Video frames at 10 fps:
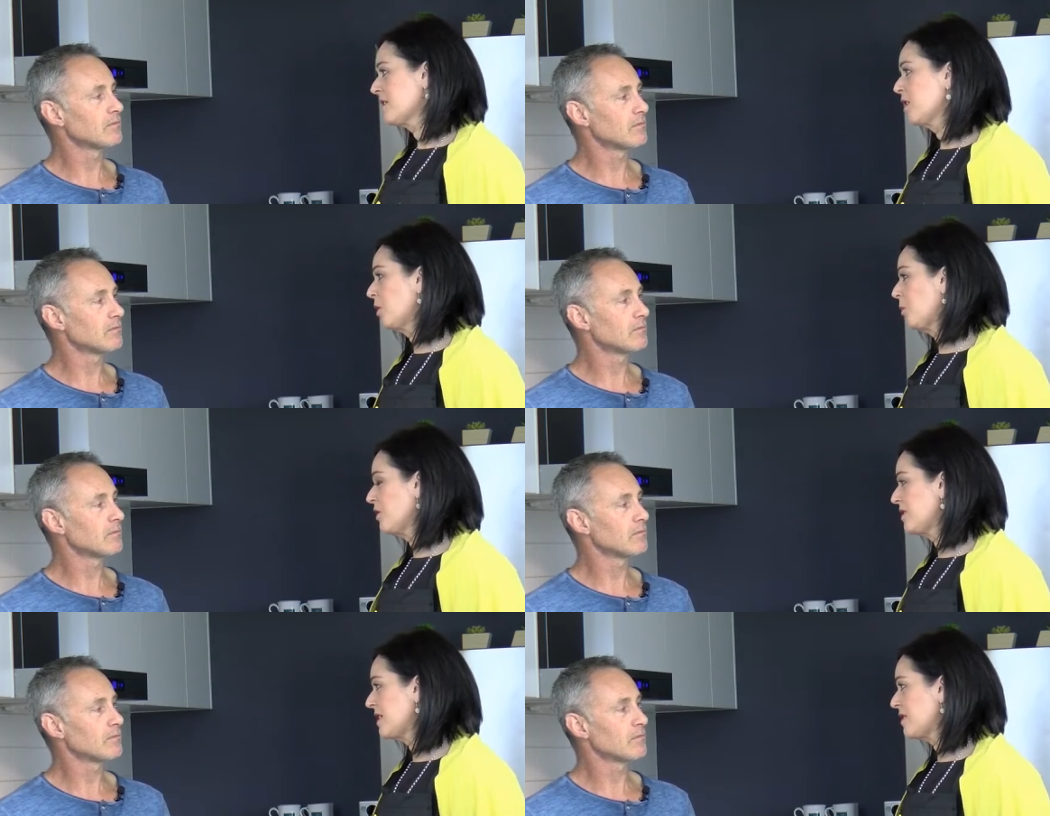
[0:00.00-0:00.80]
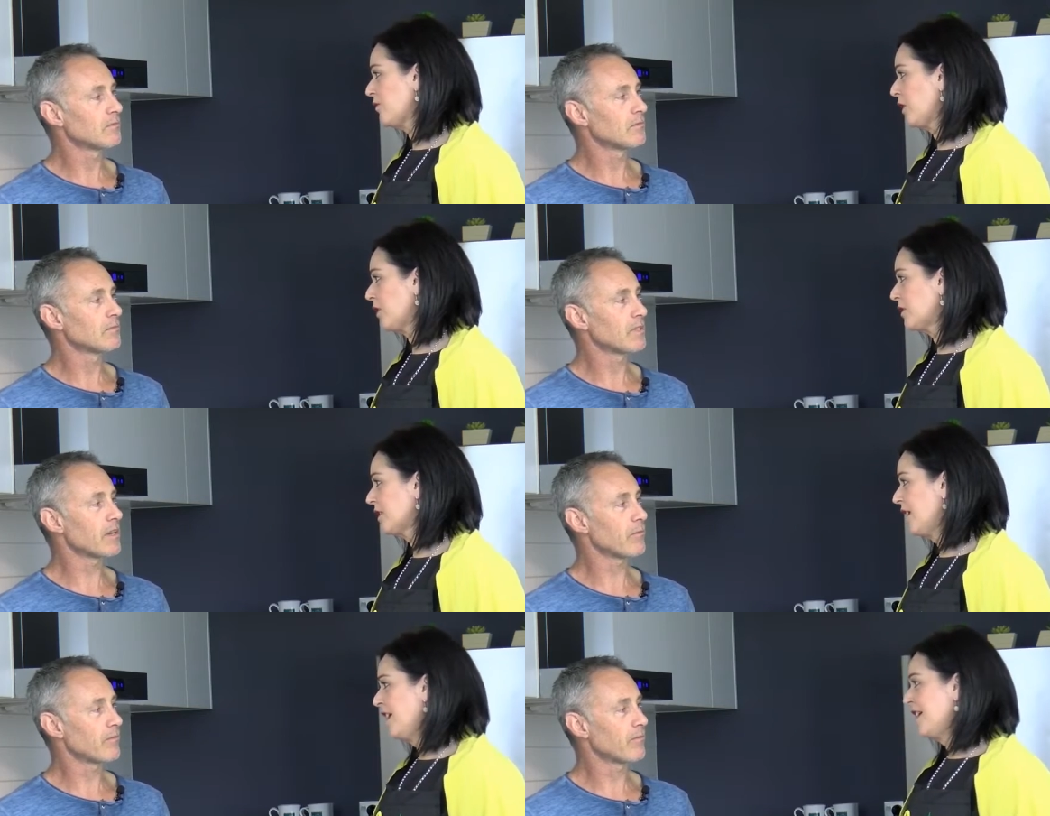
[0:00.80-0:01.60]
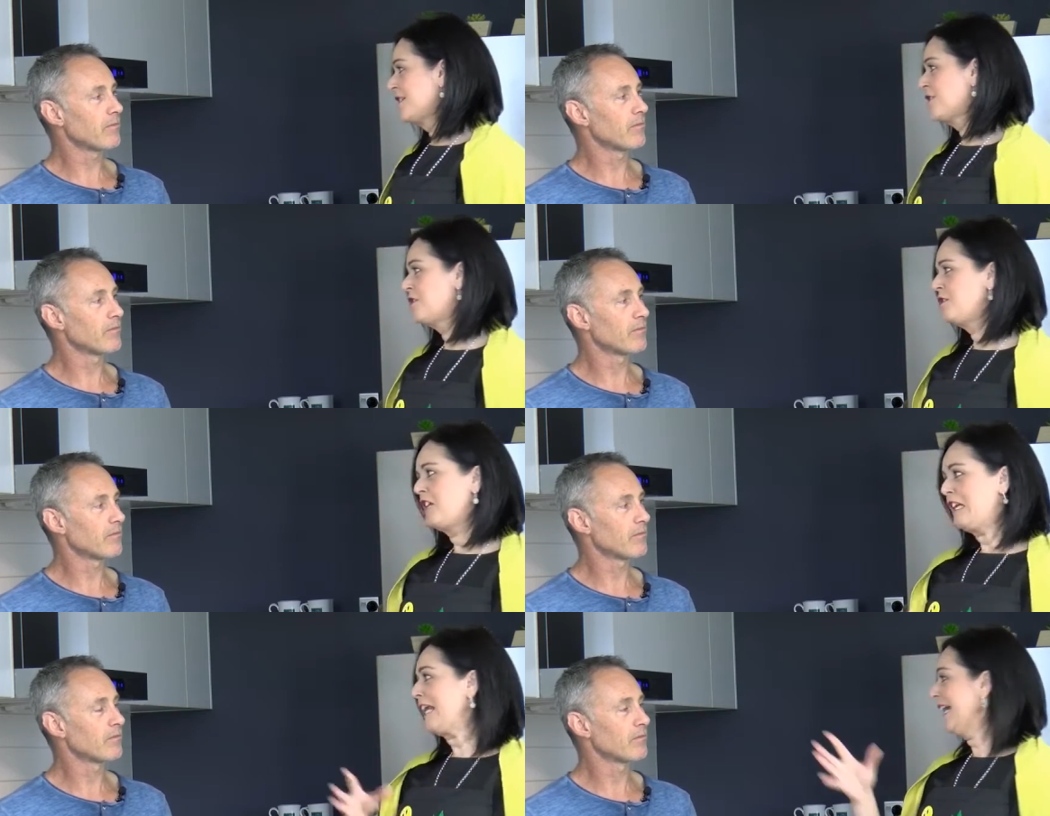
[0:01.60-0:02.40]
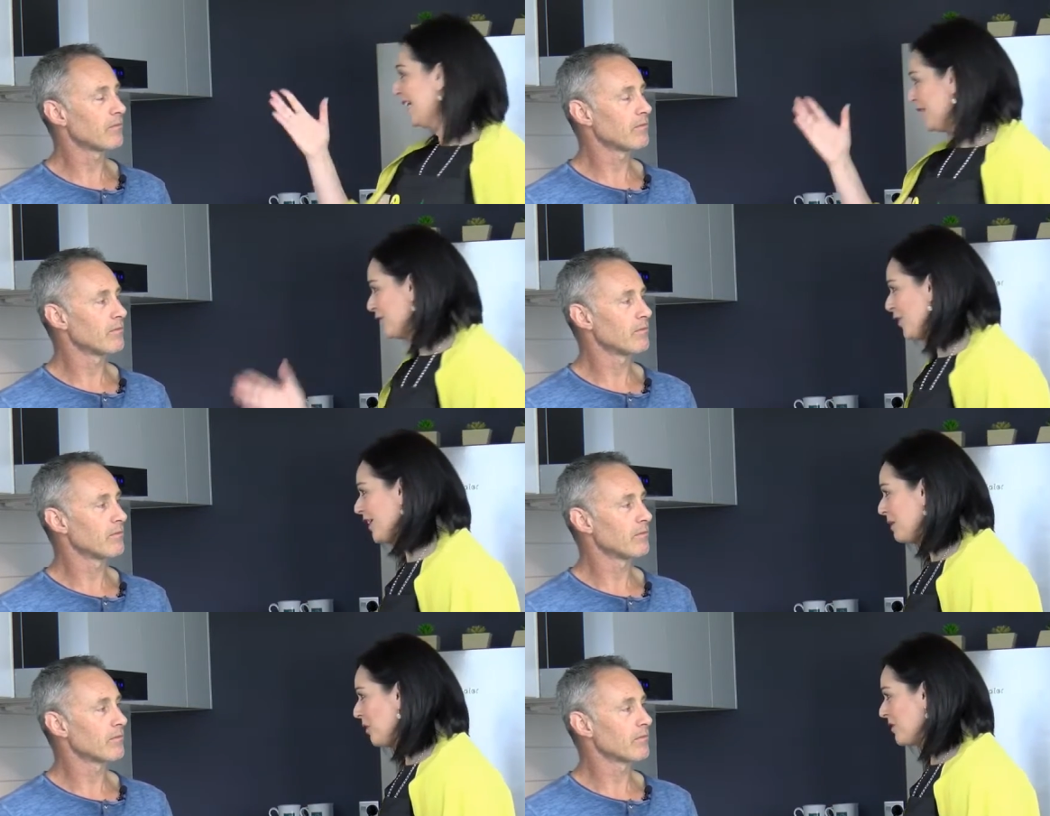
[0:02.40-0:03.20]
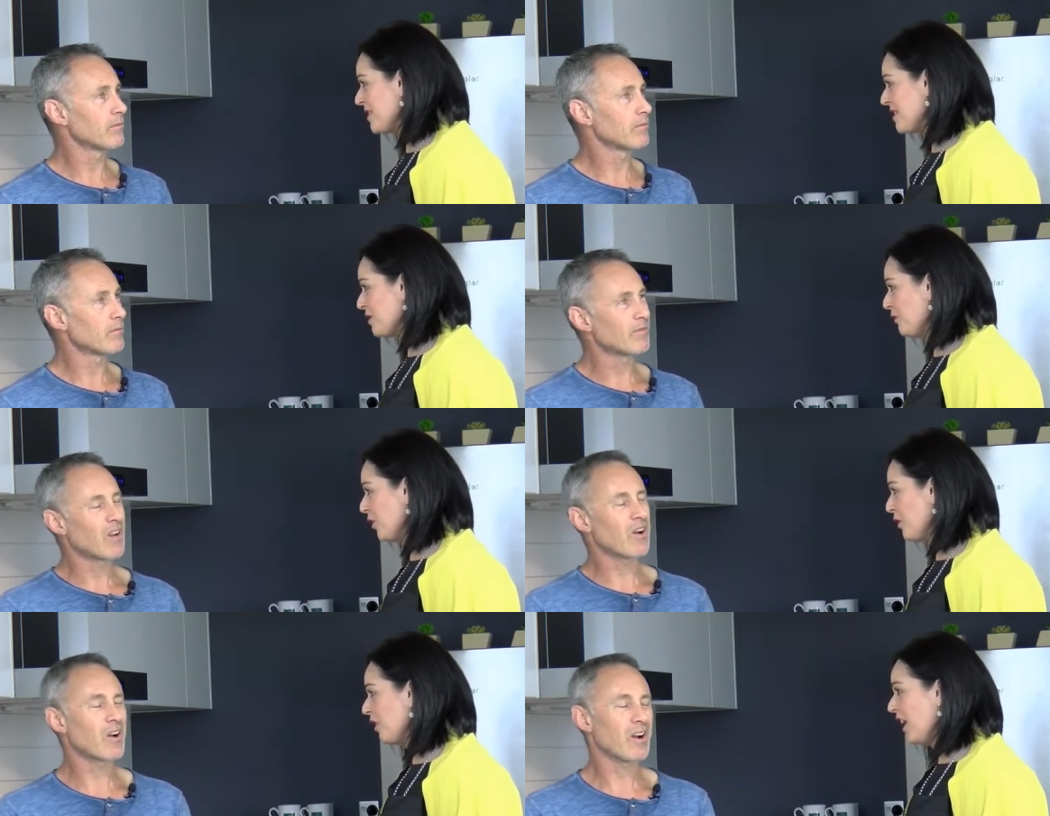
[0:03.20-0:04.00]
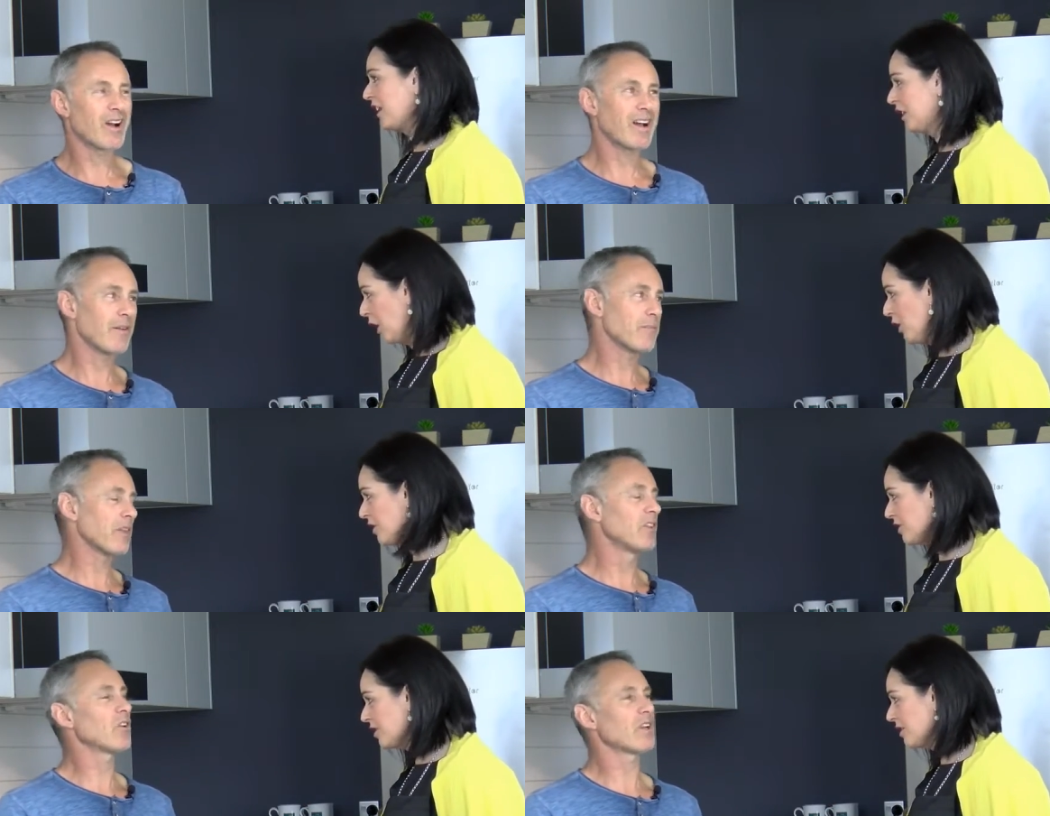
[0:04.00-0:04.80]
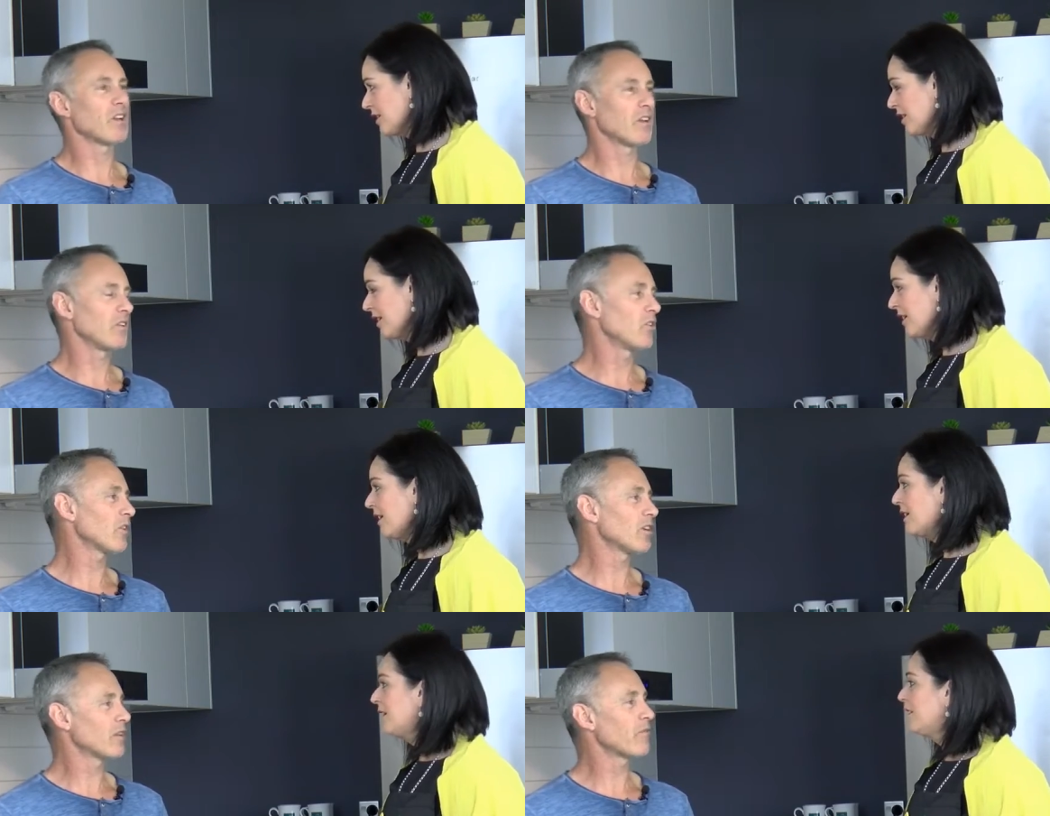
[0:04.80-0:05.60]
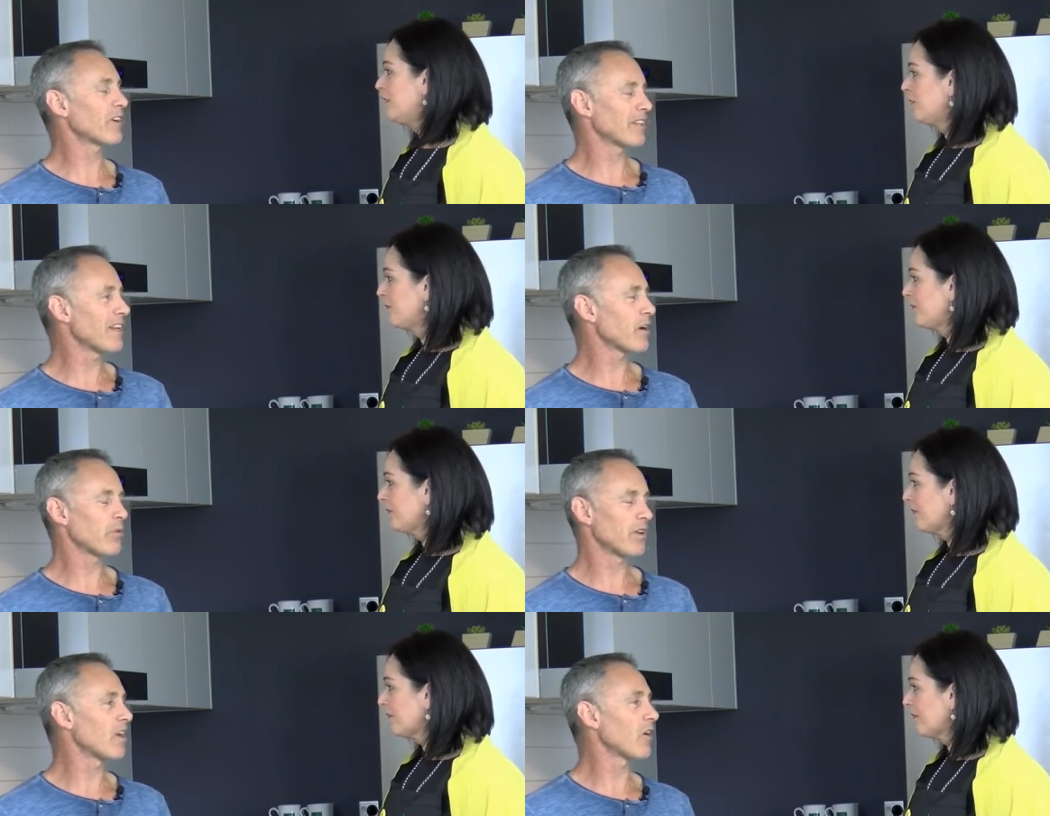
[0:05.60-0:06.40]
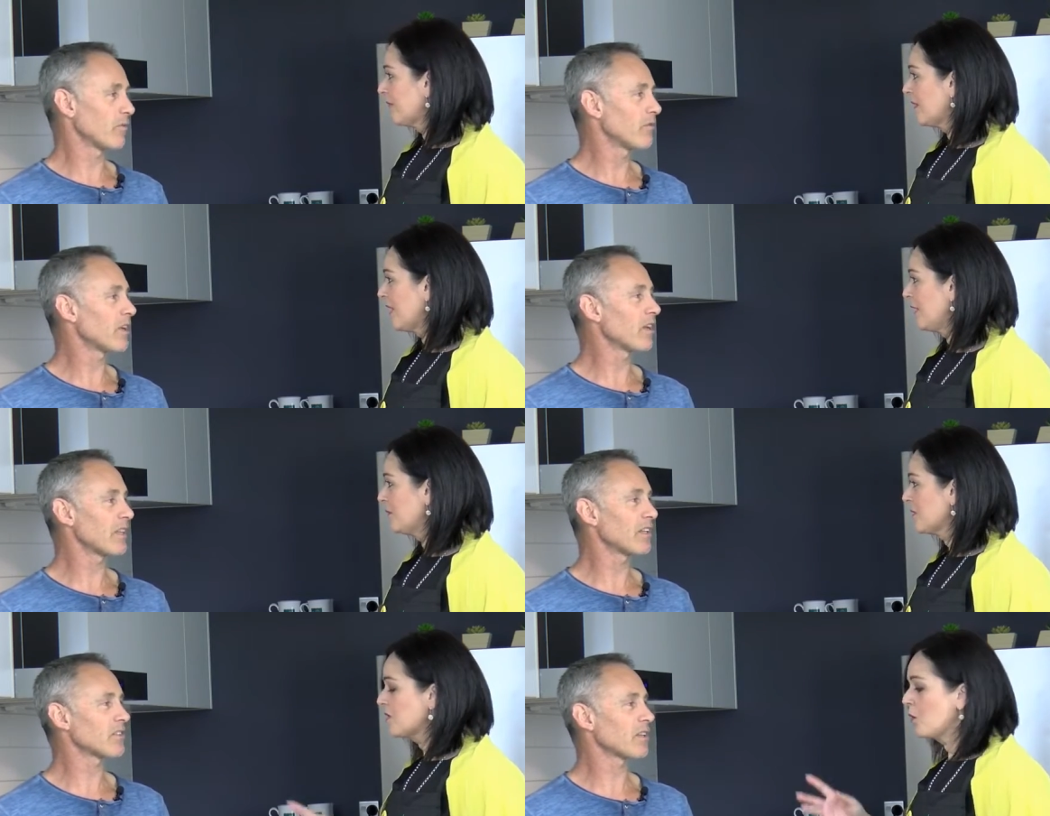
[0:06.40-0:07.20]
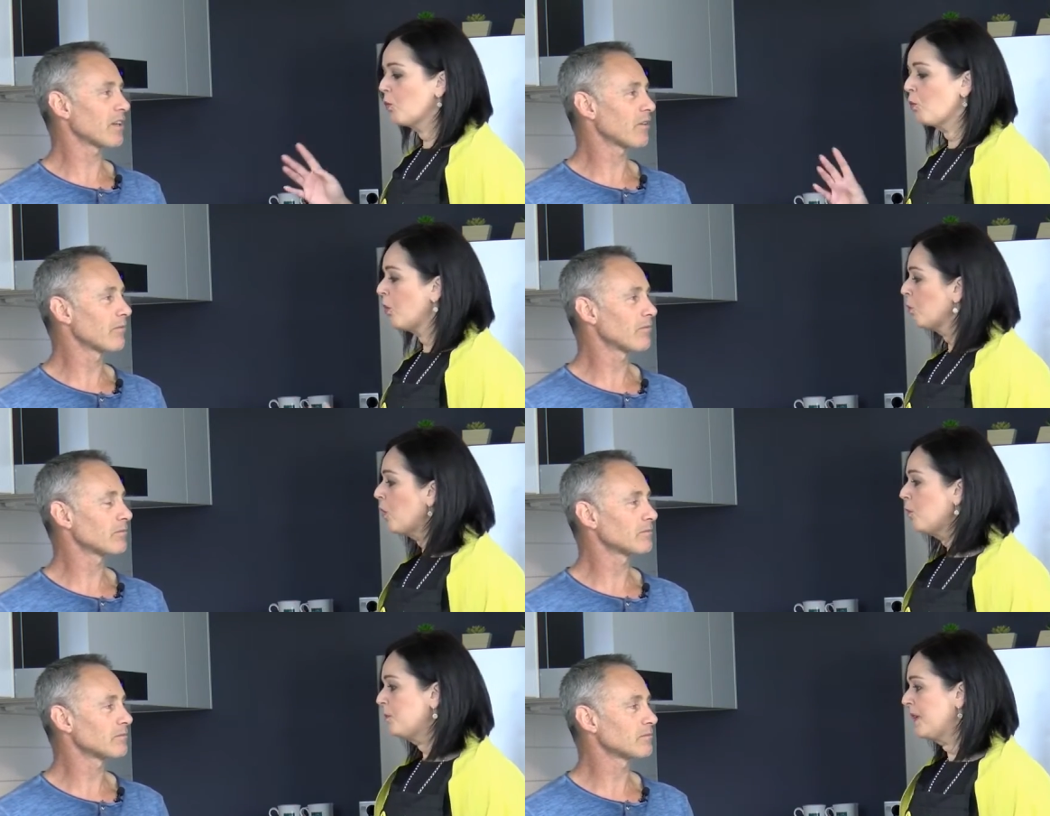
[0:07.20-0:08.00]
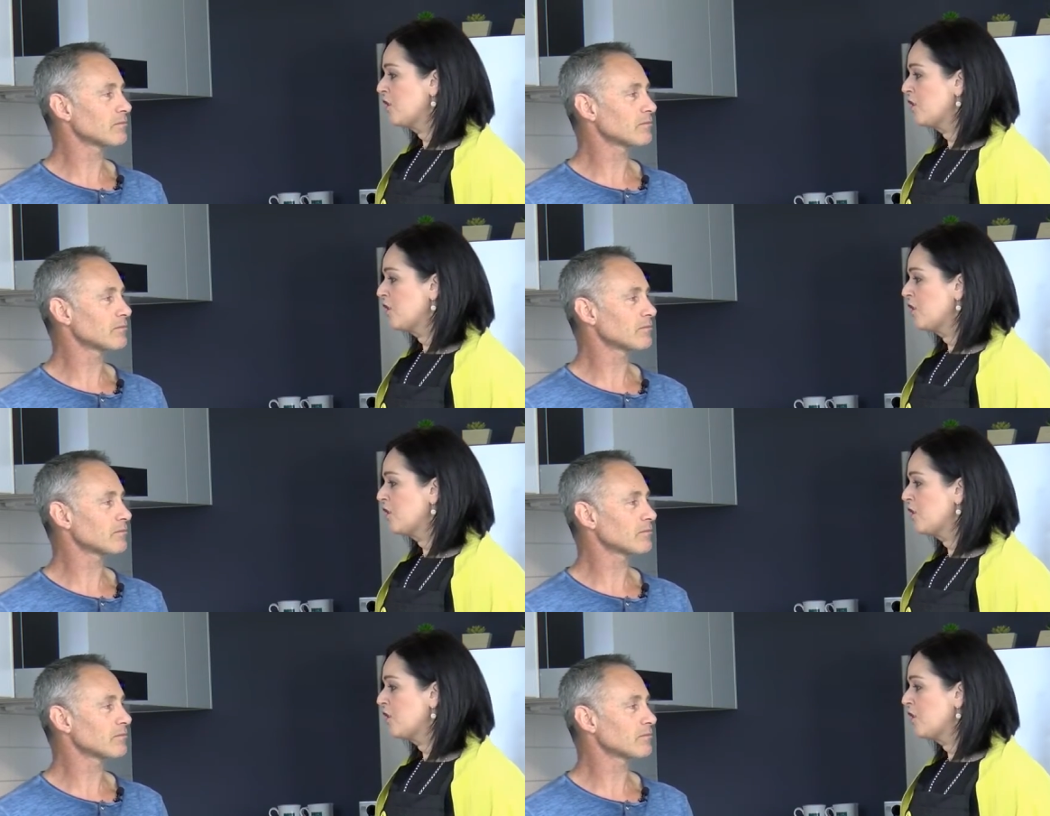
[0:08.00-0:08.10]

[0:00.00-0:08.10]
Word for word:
Speaker 1: it's a lot of processed food.
Speaker 2: Yep.
Speaker 1: Clearly you don't eat processed food a lot.
Speaker 2: Not a not a if I can help it, no.
Speaker 1: no yeah. That's so what what would be